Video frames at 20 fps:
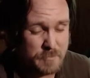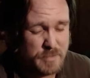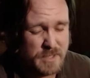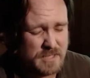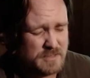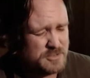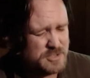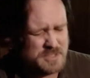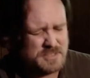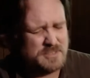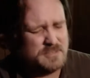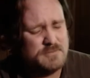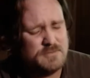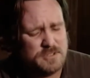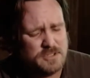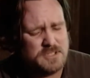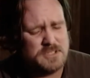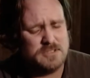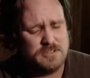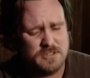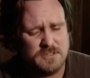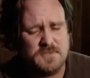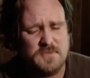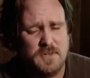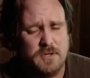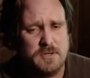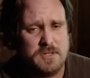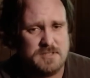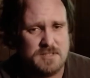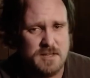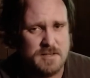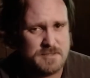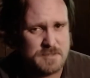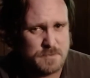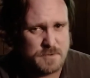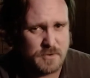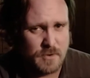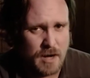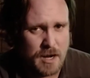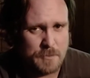but just focus on
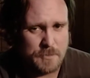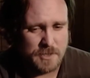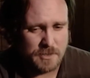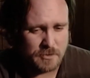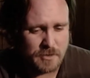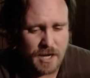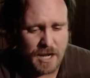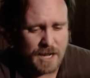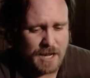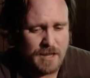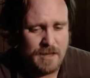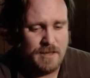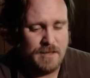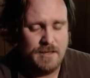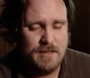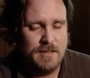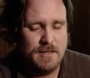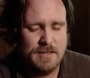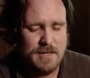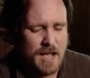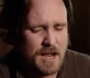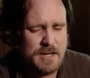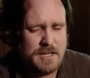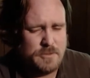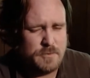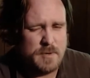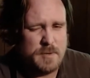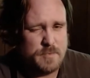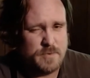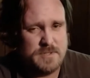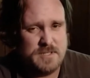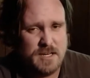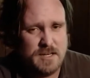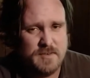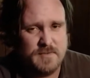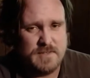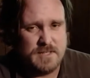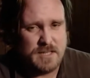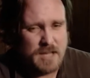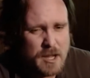subscribing, okay? 93%
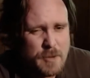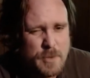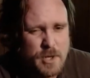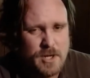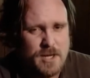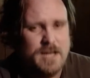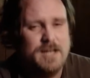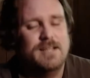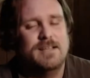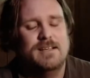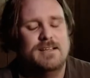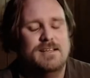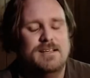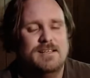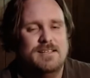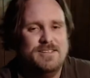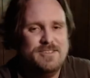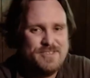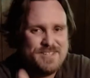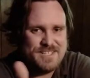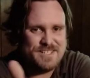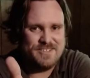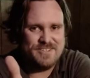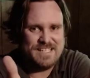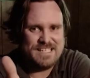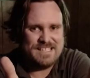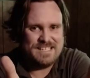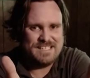of you, come on! You can do it.